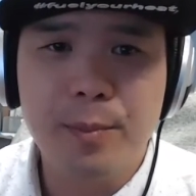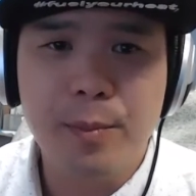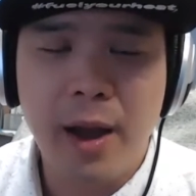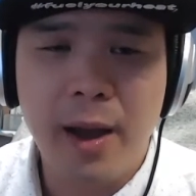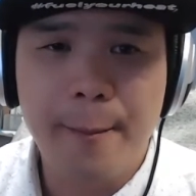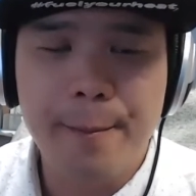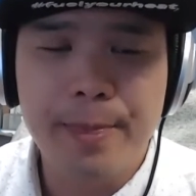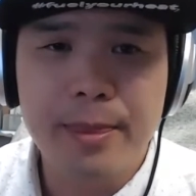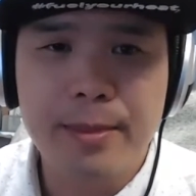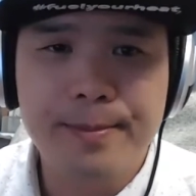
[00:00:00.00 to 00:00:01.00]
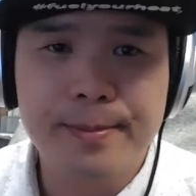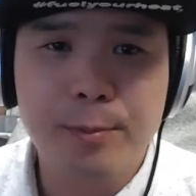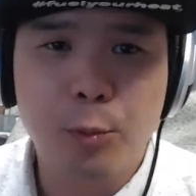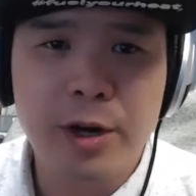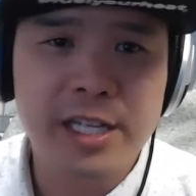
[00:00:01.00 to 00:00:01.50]
um,
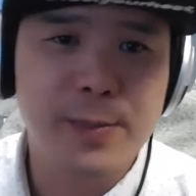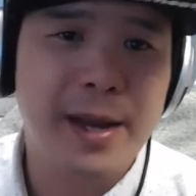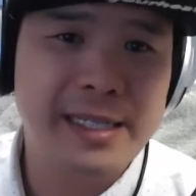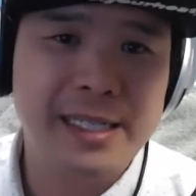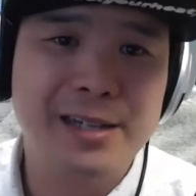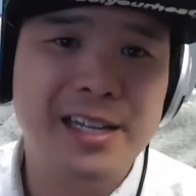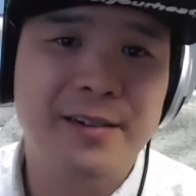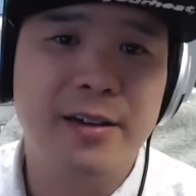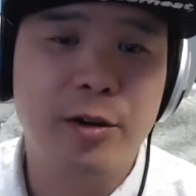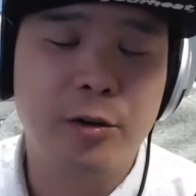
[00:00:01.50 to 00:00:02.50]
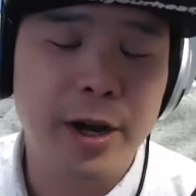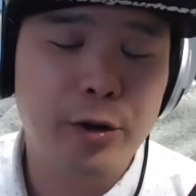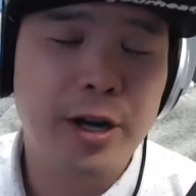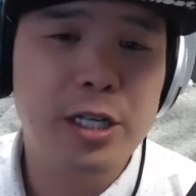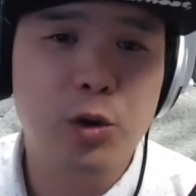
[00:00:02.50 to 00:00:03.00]
one of the spouses doesn't have a
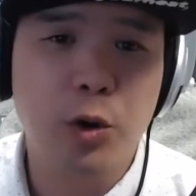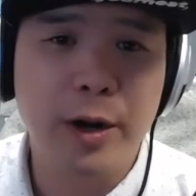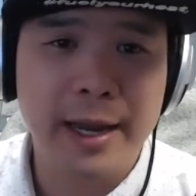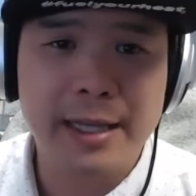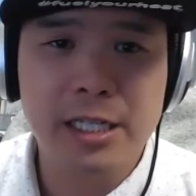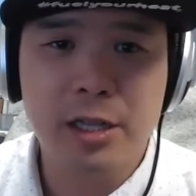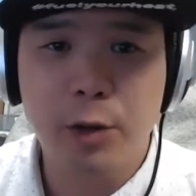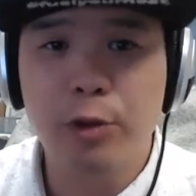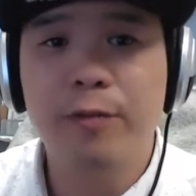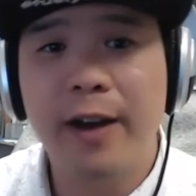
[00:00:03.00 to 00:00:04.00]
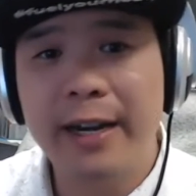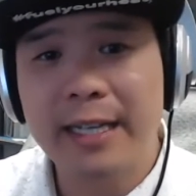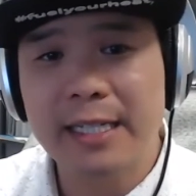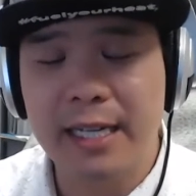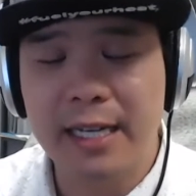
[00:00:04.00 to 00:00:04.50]
great credit score, and so they
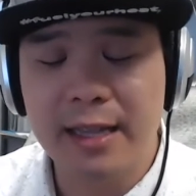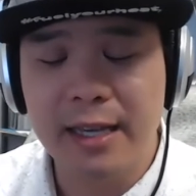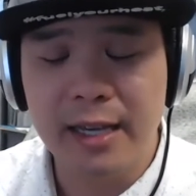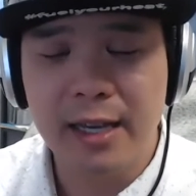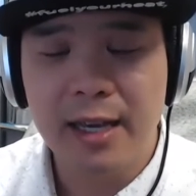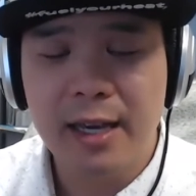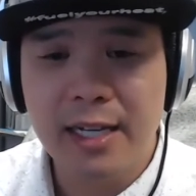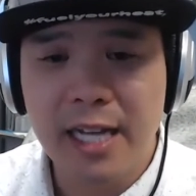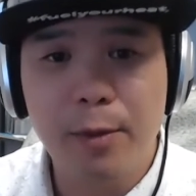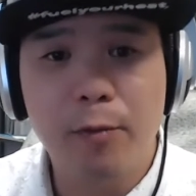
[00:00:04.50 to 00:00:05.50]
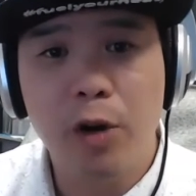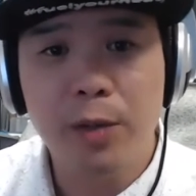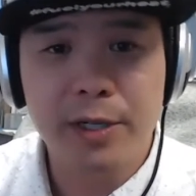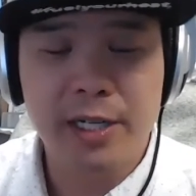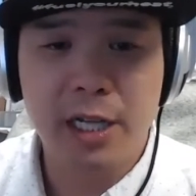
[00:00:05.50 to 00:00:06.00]
refinance in the name of
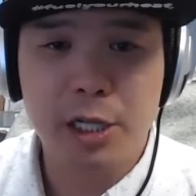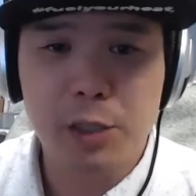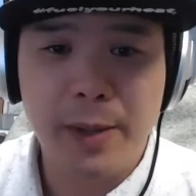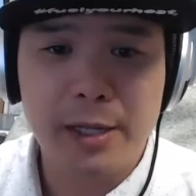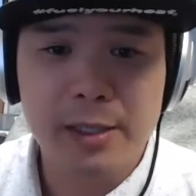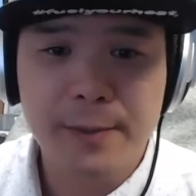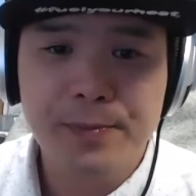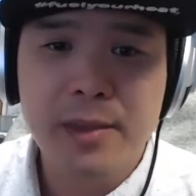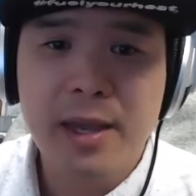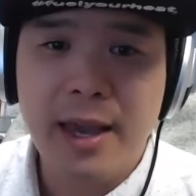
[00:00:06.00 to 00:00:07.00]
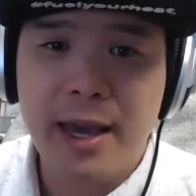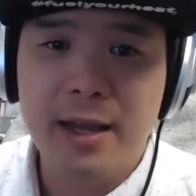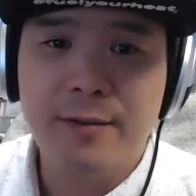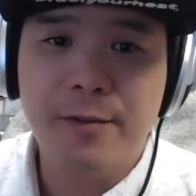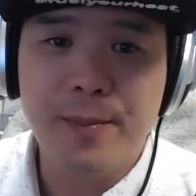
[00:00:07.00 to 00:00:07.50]
one particular spouse.
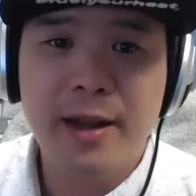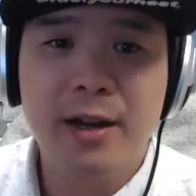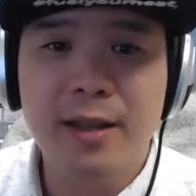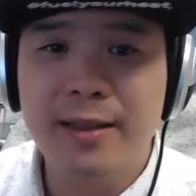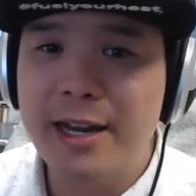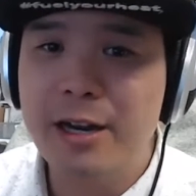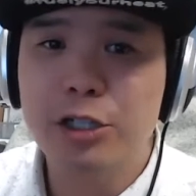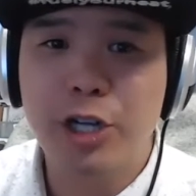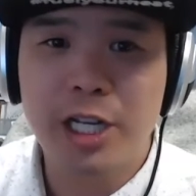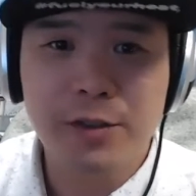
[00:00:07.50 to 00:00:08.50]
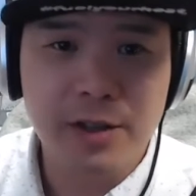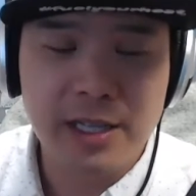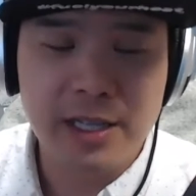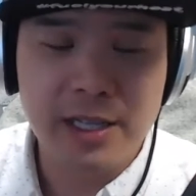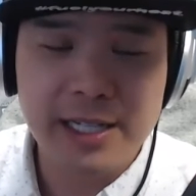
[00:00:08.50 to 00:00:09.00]
And from then on, they don't transfer
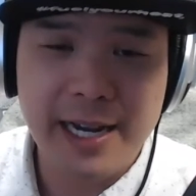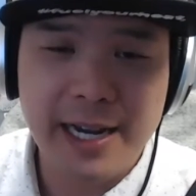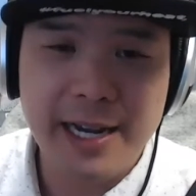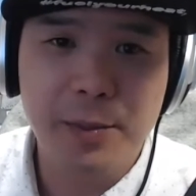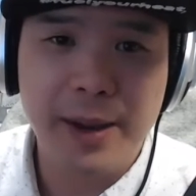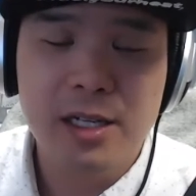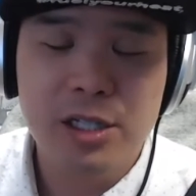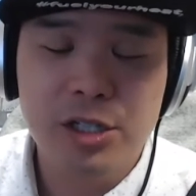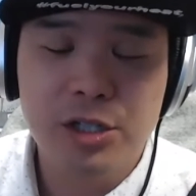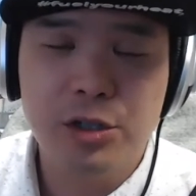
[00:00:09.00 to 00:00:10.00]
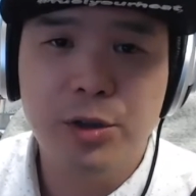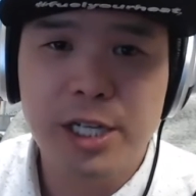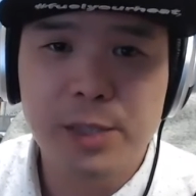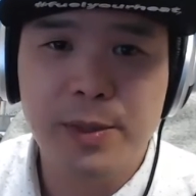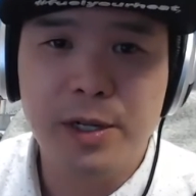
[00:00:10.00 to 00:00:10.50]
the title back to husband
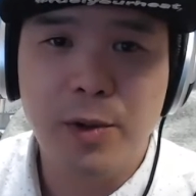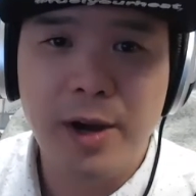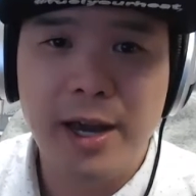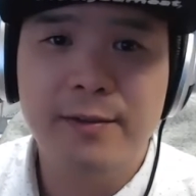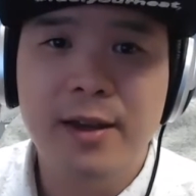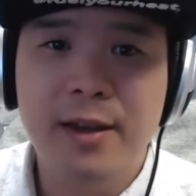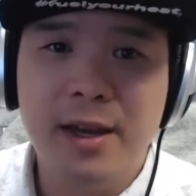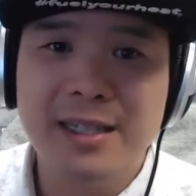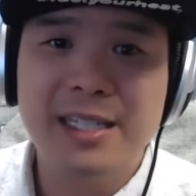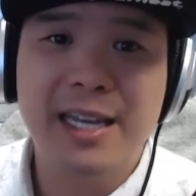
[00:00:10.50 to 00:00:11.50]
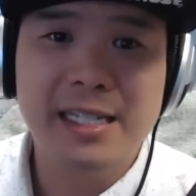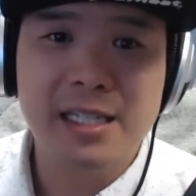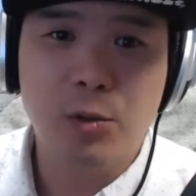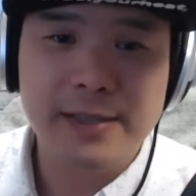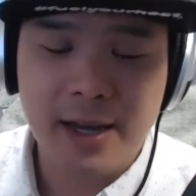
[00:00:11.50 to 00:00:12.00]
and wife. It stays in the
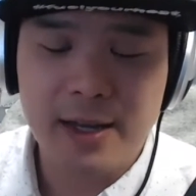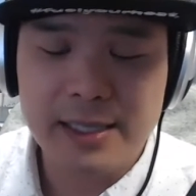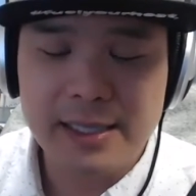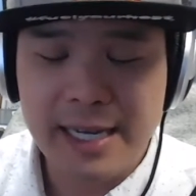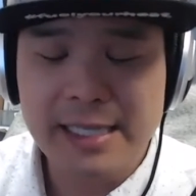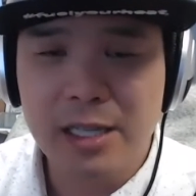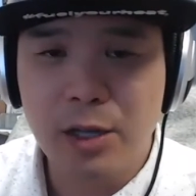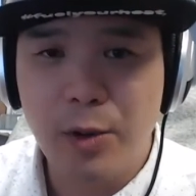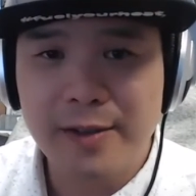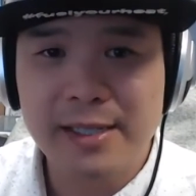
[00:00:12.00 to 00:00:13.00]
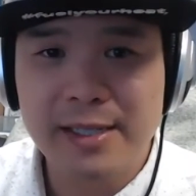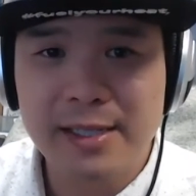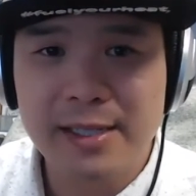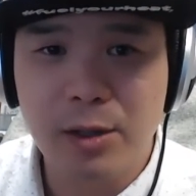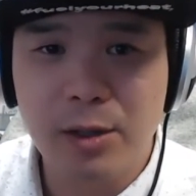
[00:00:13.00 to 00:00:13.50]
wife's, uh, it stays in the wife's
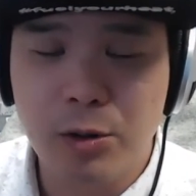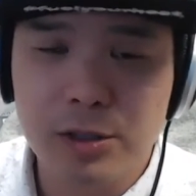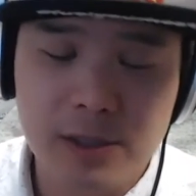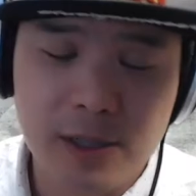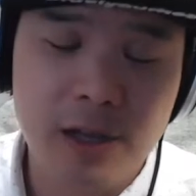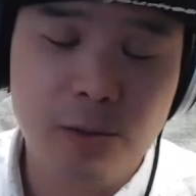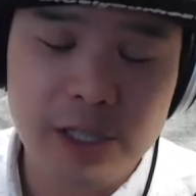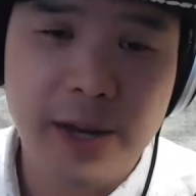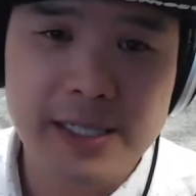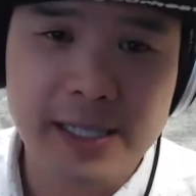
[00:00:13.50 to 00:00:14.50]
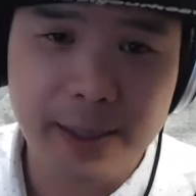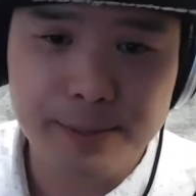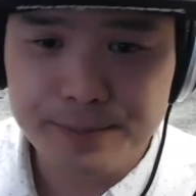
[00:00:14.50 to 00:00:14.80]
or one spouse's name.